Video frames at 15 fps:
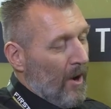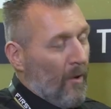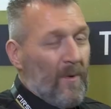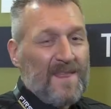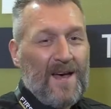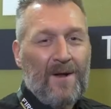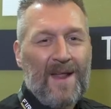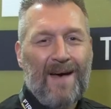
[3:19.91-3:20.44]

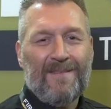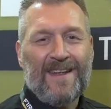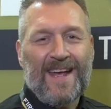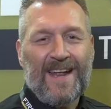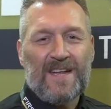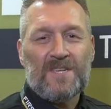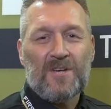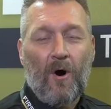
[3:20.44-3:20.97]
without having
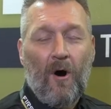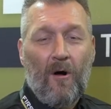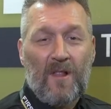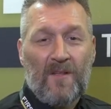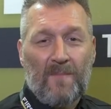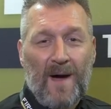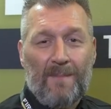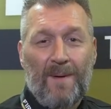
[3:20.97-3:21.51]
to get into
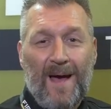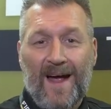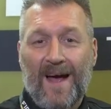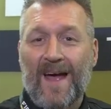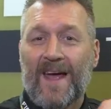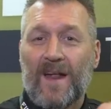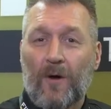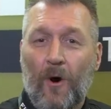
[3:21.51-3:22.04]
all of my bag.
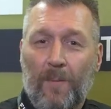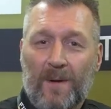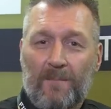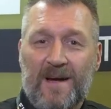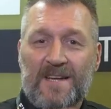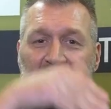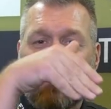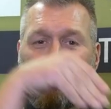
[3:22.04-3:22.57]
I can open up
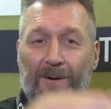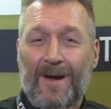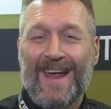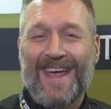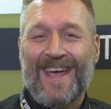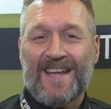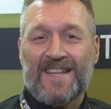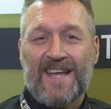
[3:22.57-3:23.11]
my zipper
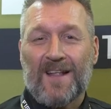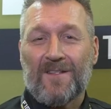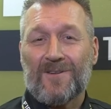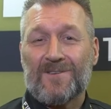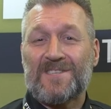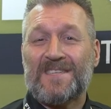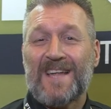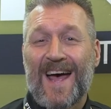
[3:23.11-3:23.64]
and get that
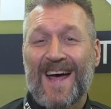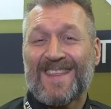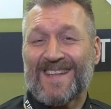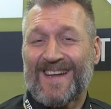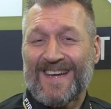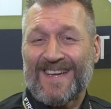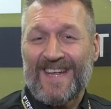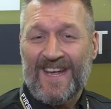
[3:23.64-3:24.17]
little snack
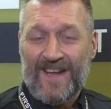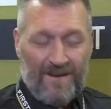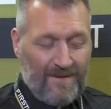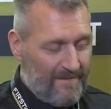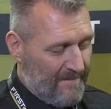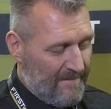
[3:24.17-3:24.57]
that I need.